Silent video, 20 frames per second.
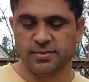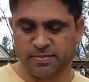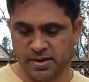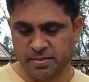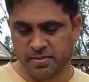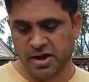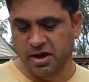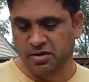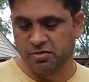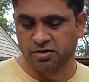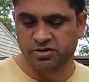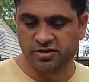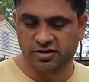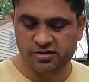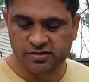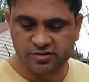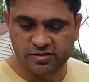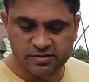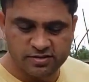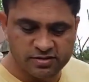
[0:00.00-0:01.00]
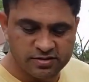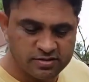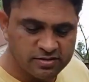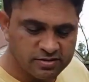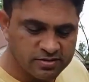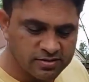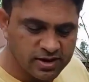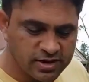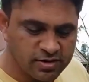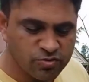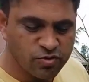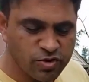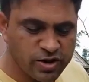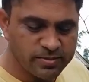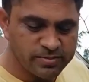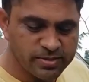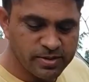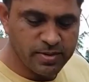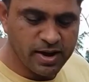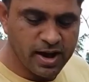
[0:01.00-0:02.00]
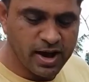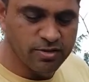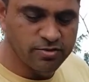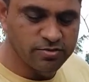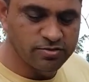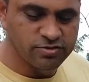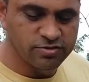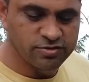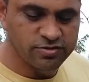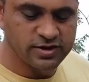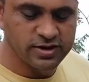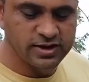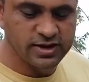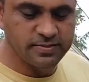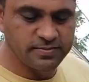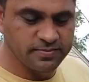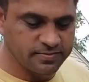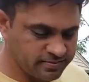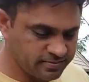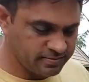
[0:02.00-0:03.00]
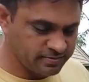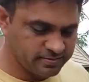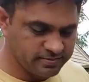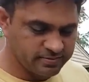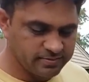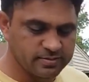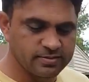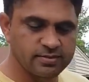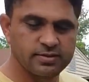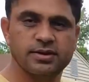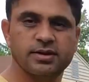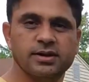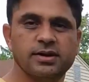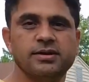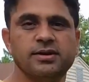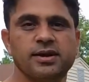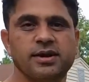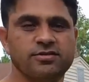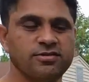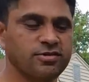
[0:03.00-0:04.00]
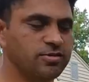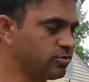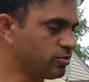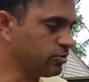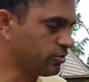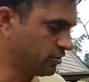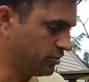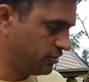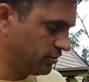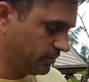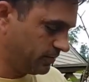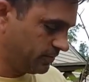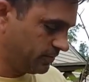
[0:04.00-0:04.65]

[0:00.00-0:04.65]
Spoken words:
Maybe I will just take one of them out to see if it has some roots.